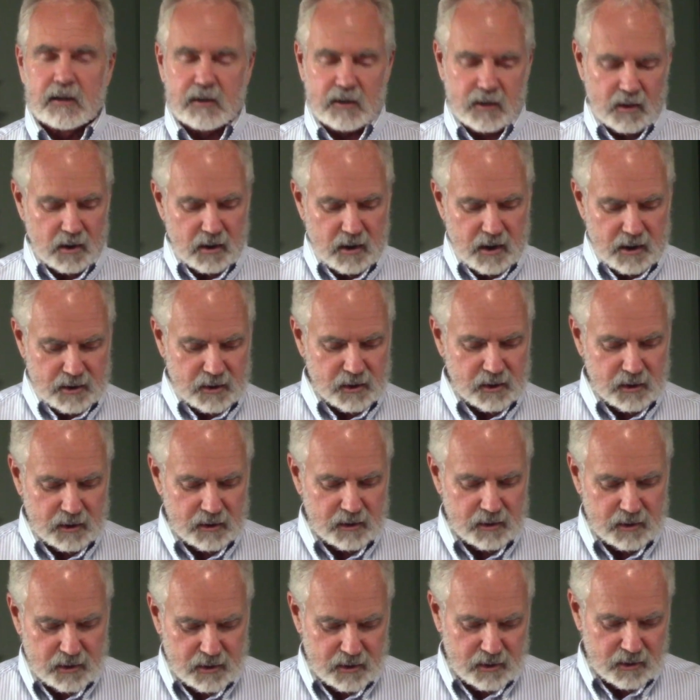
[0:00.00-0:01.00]

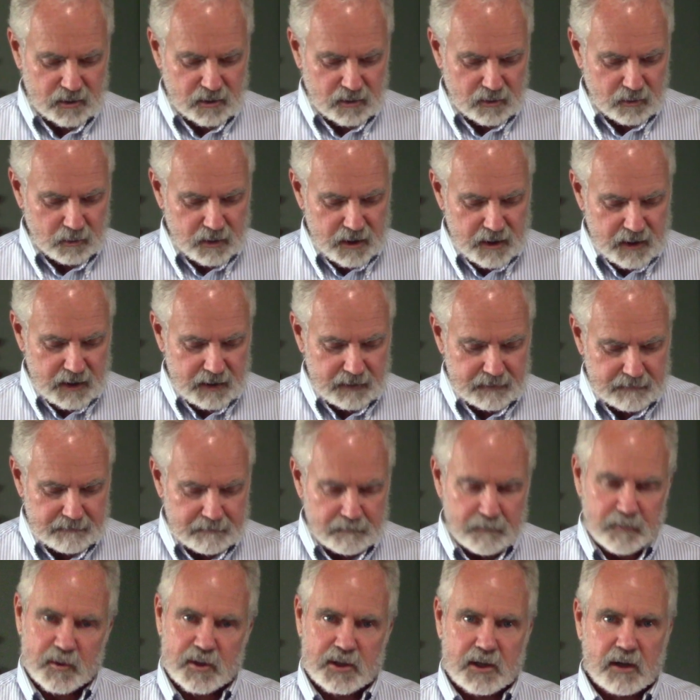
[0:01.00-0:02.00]
Colossians
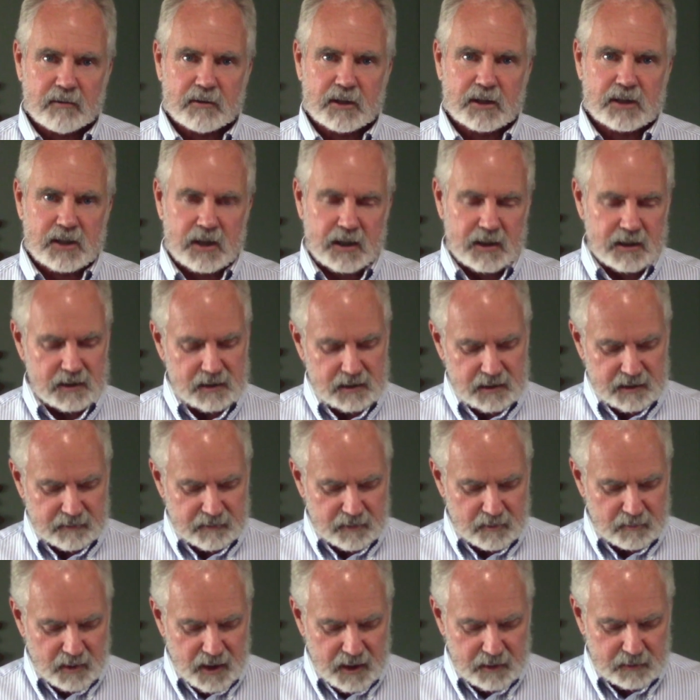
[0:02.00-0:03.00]
3:17 in the
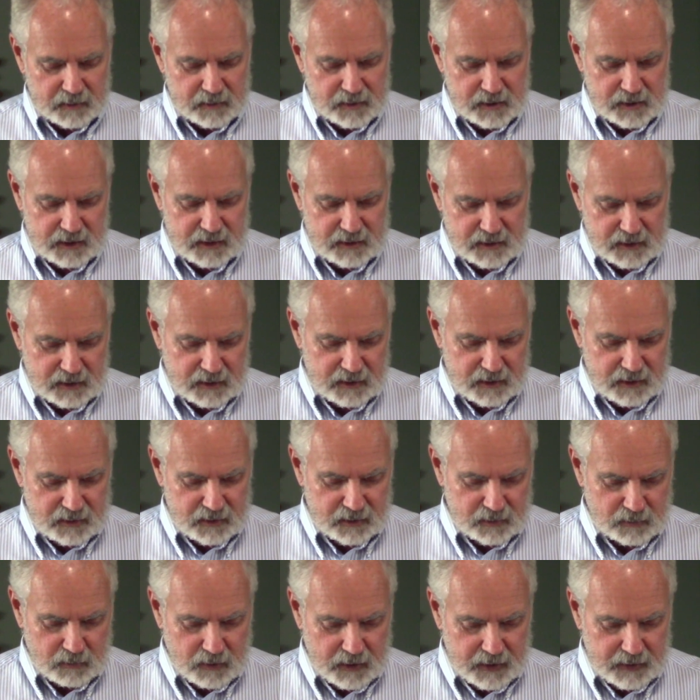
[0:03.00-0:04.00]
Living Bible says it
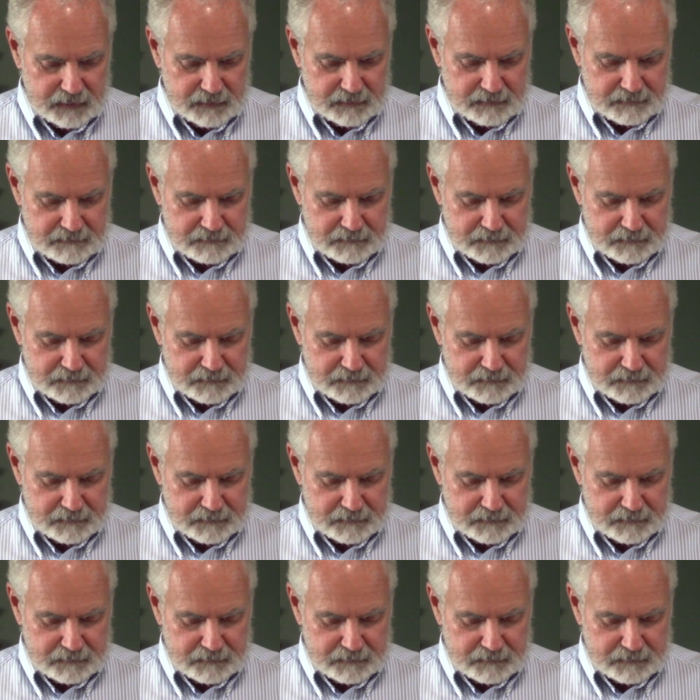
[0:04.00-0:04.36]
this way: